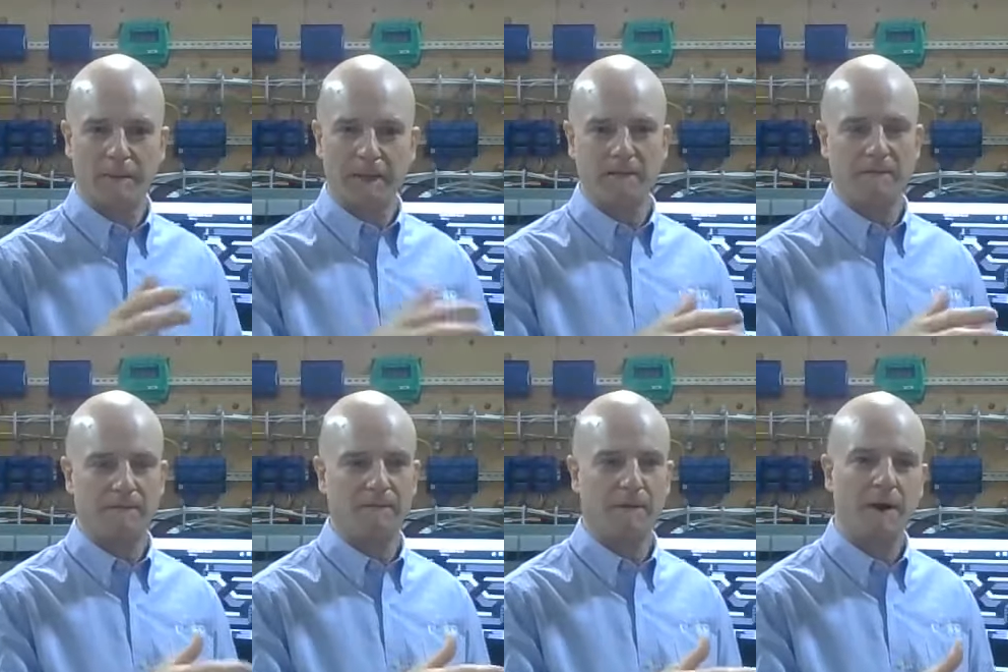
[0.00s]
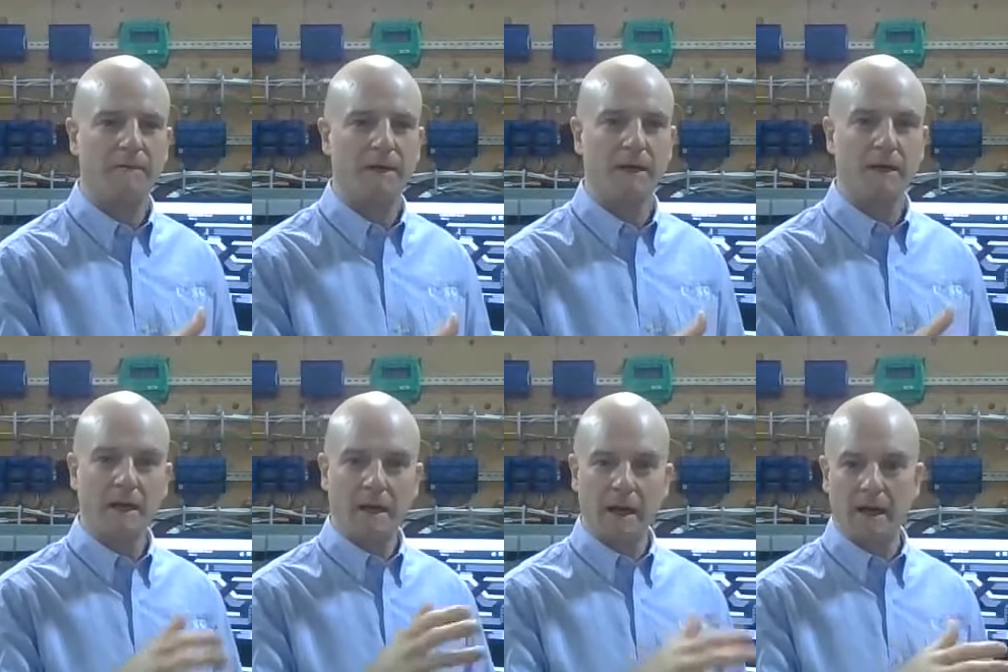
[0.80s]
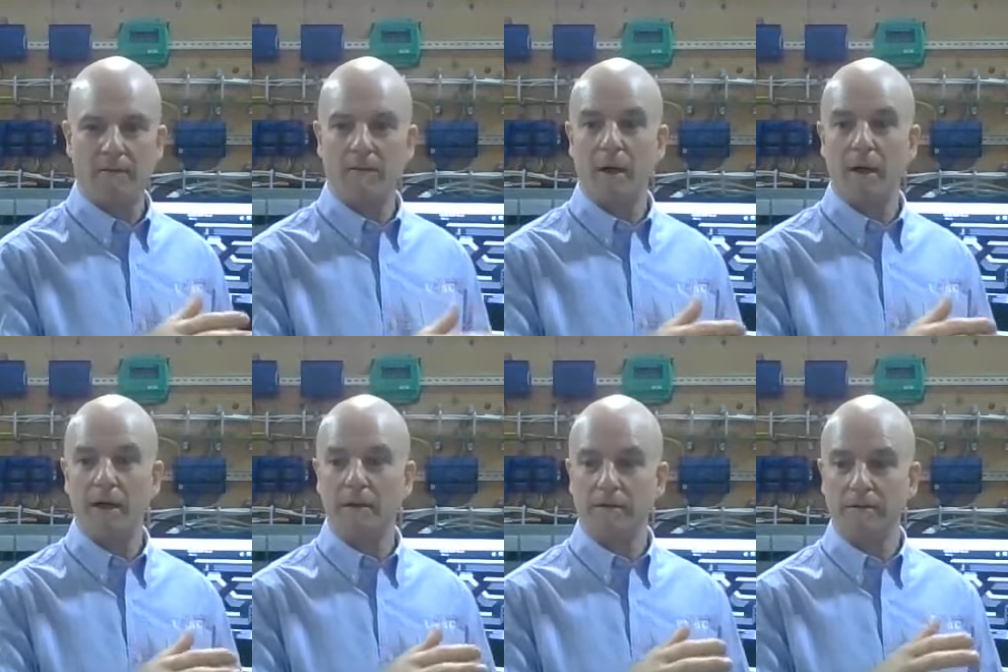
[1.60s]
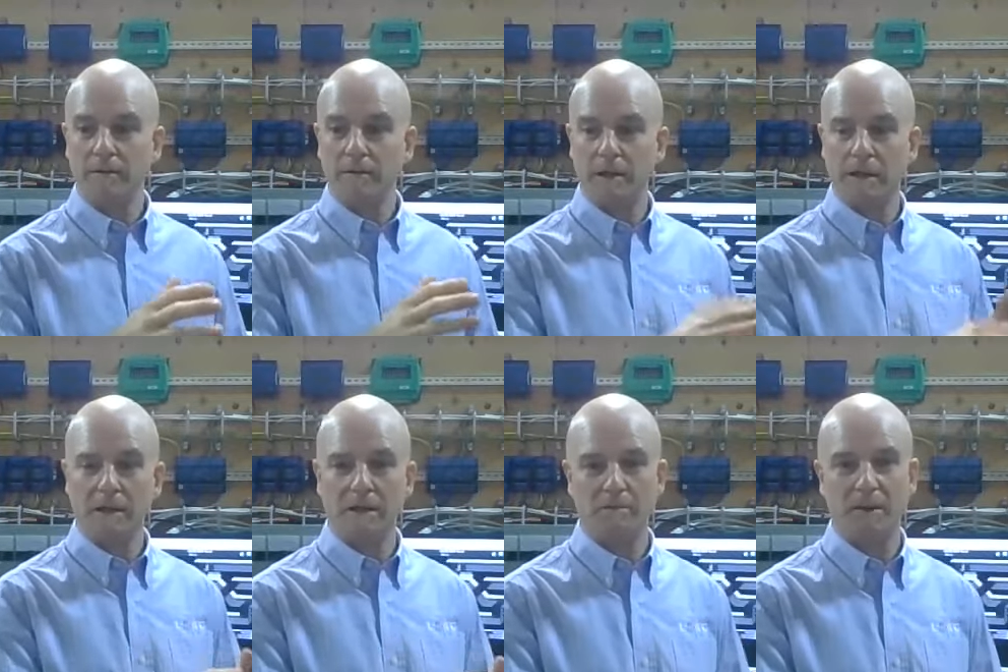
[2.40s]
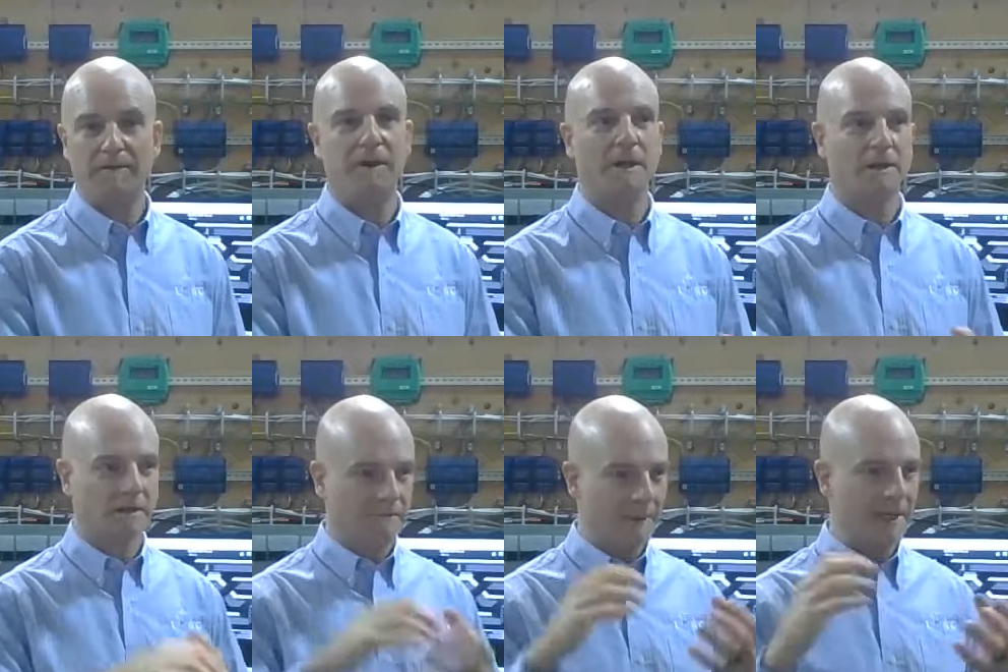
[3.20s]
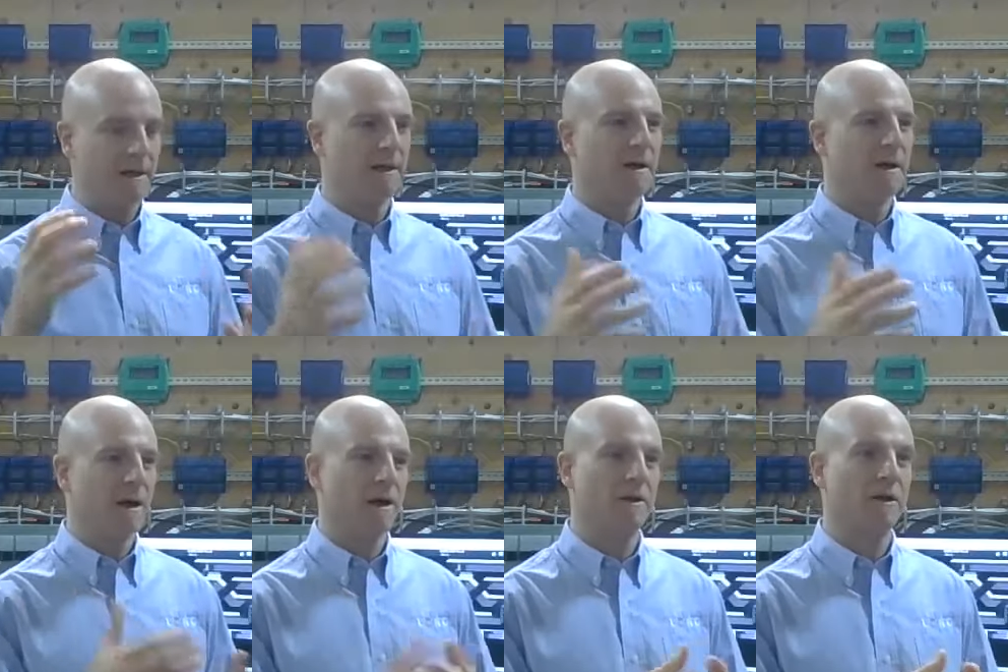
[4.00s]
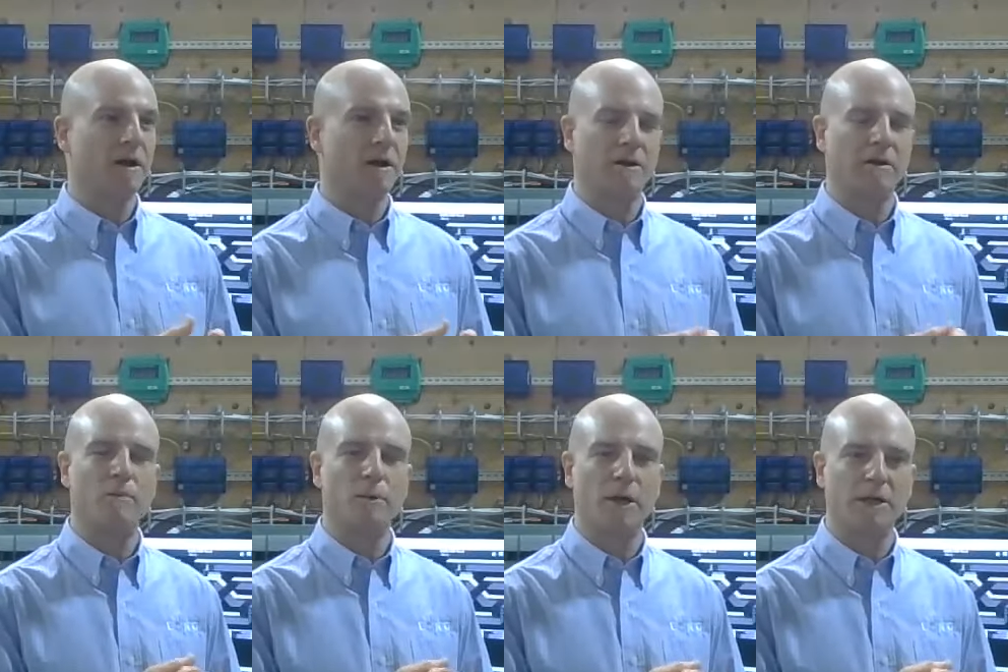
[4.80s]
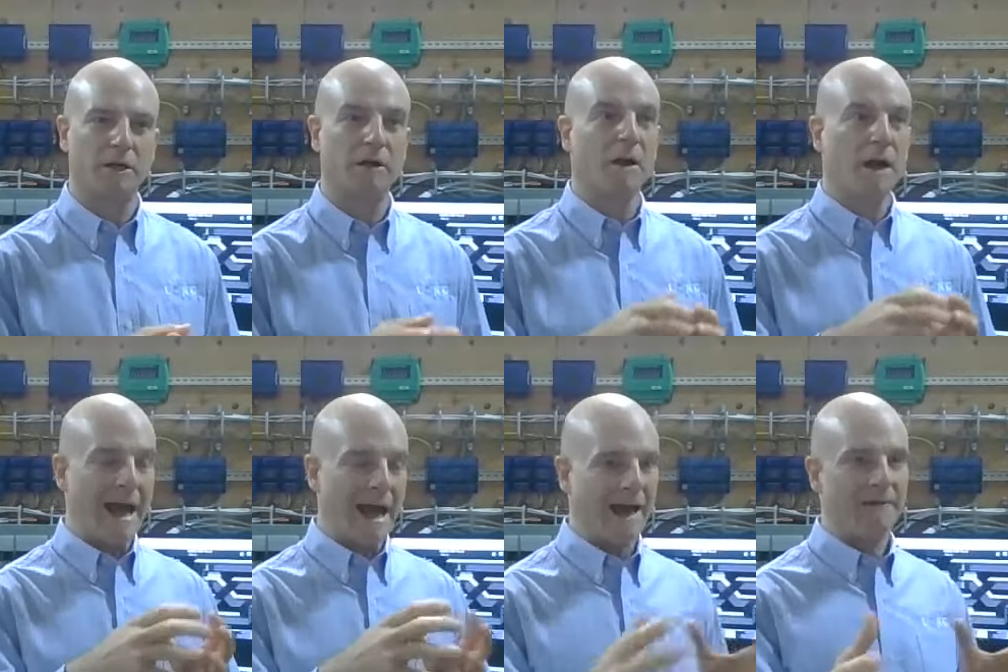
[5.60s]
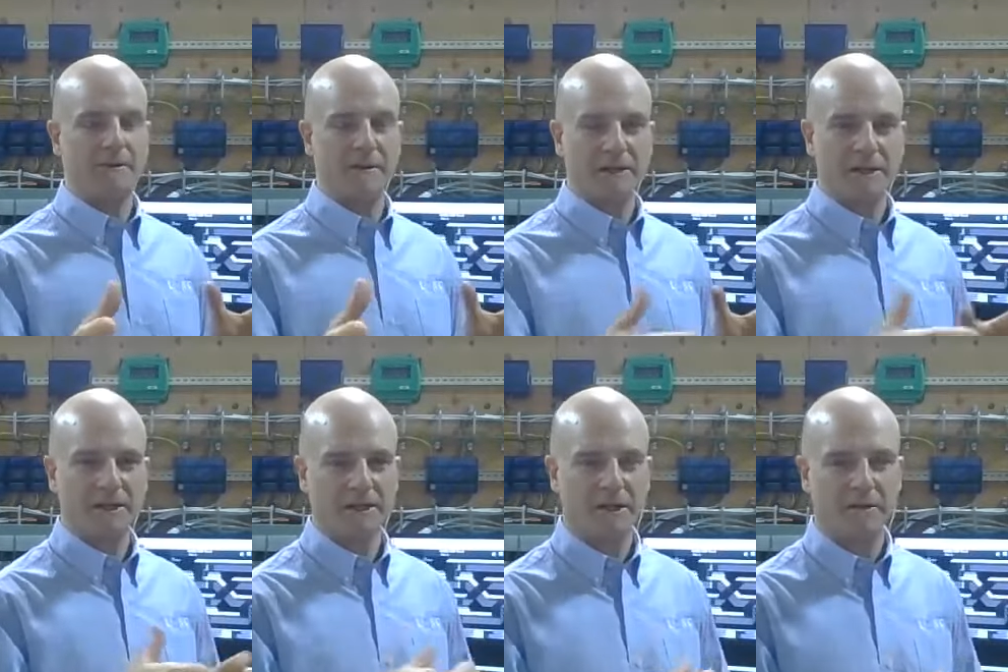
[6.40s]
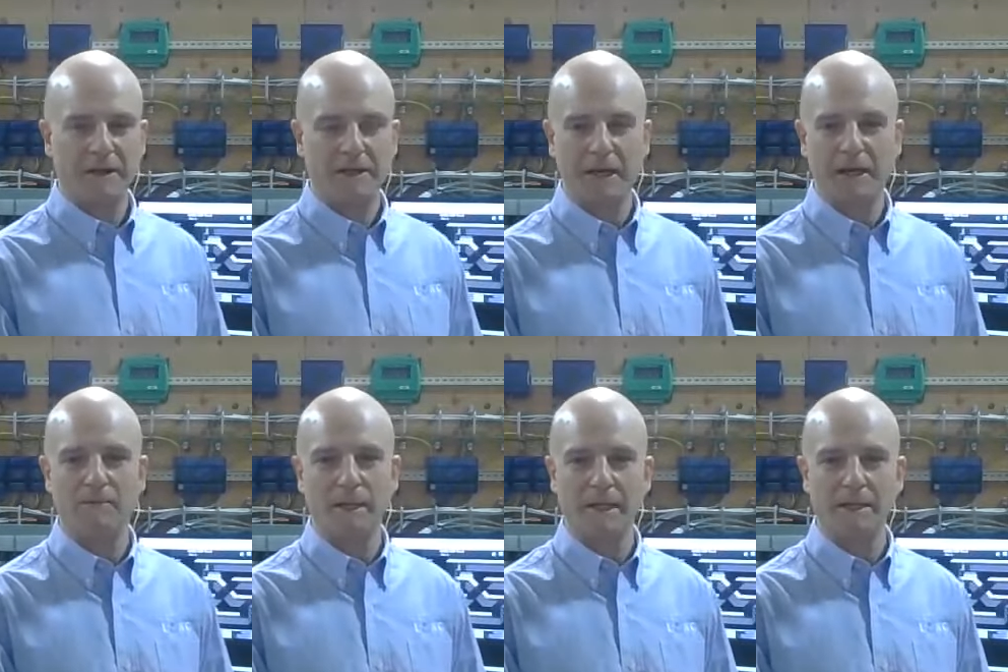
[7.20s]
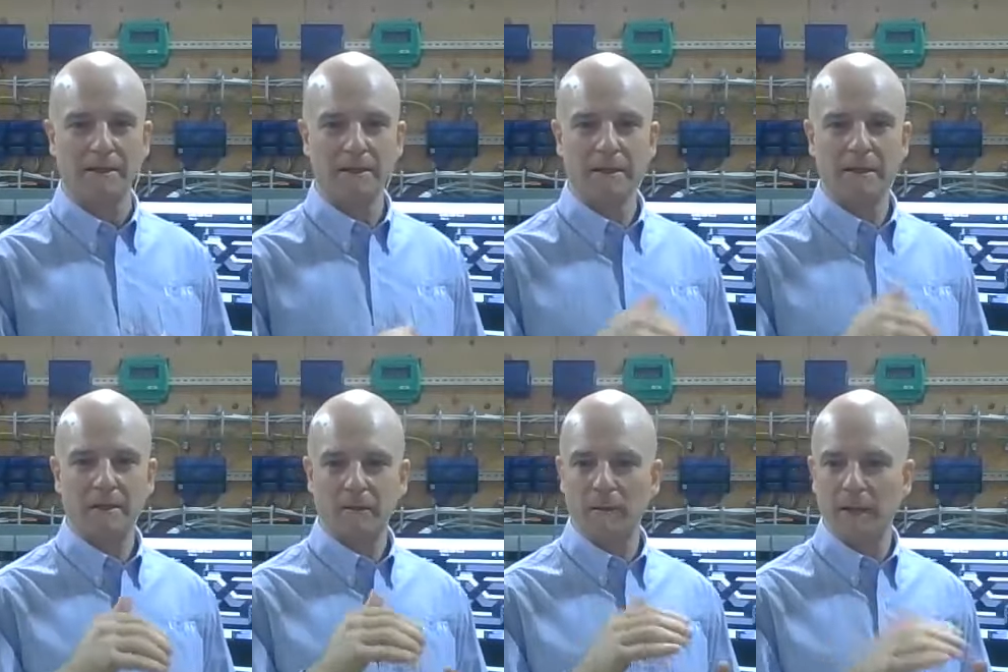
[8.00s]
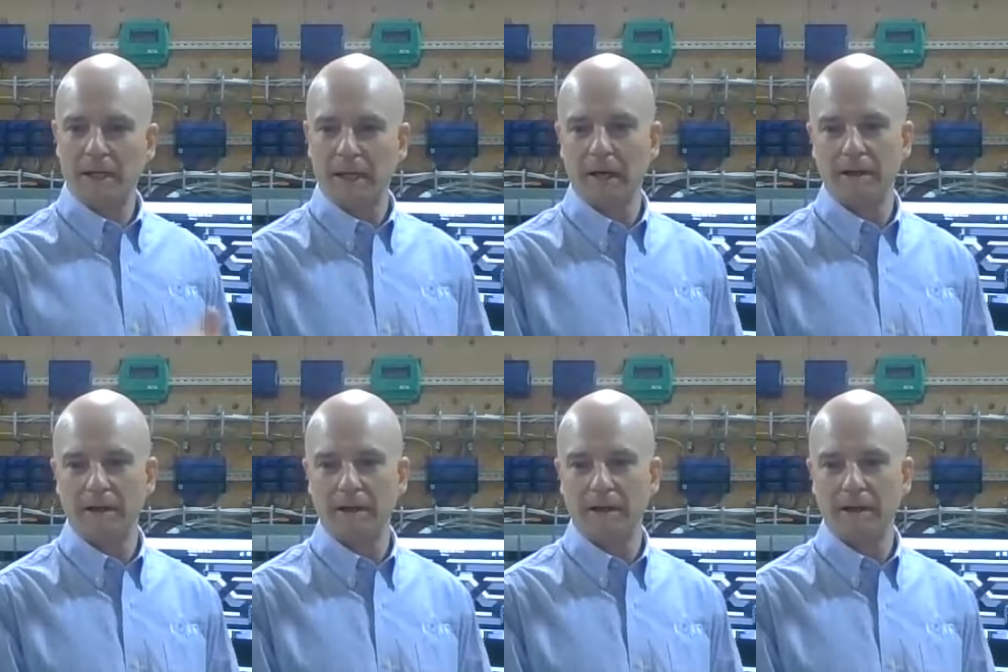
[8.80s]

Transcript: Be in front of it and avoid the pitfalls of being under the gun and under pressure after installation's already taken place. We